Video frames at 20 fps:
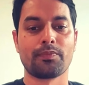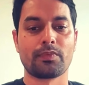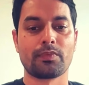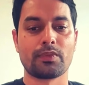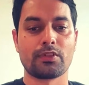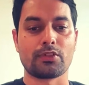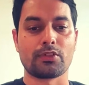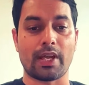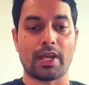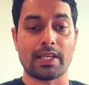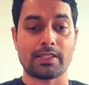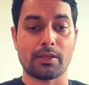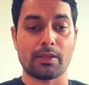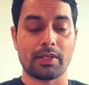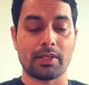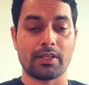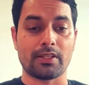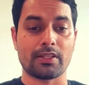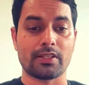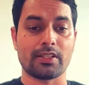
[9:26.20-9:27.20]
So SAP
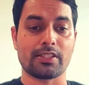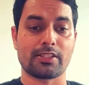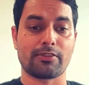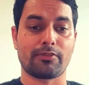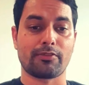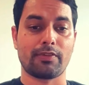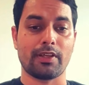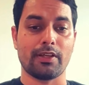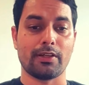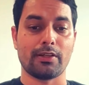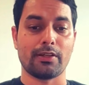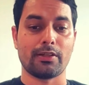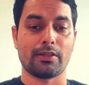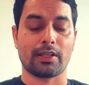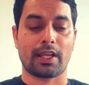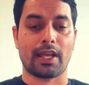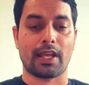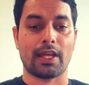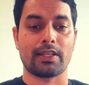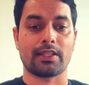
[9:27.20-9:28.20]
Data Sphere
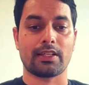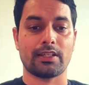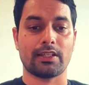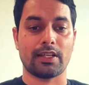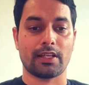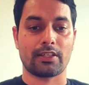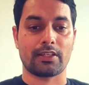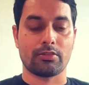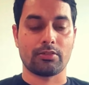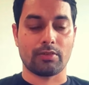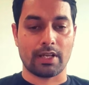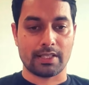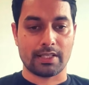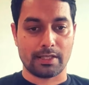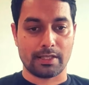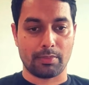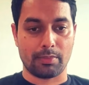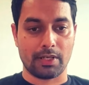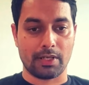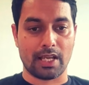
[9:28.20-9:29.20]
can connect to
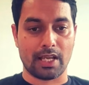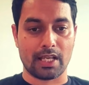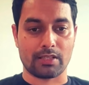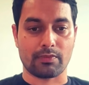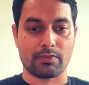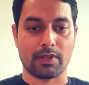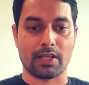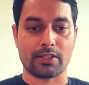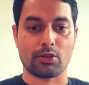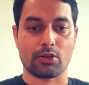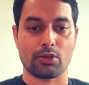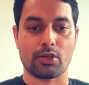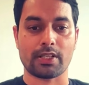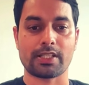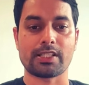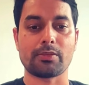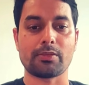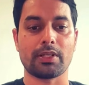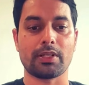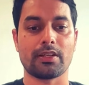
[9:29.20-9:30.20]
SAP as well as
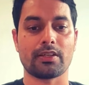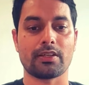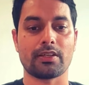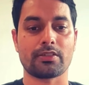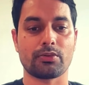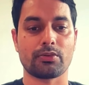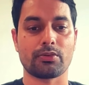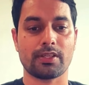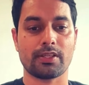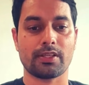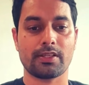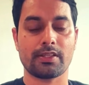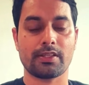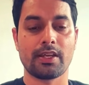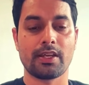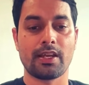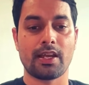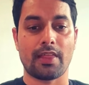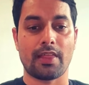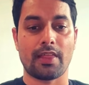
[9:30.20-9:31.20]
non-SAP data sources,
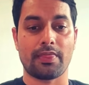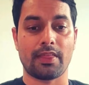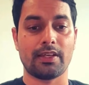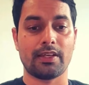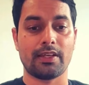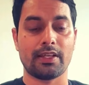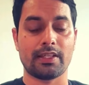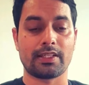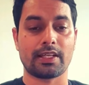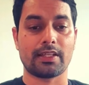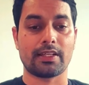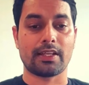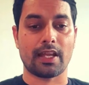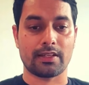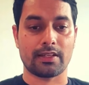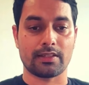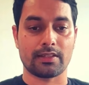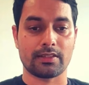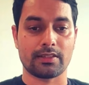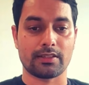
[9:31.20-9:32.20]
and then it can
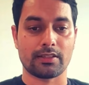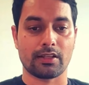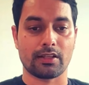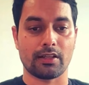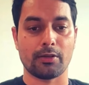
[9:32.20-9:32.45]
handle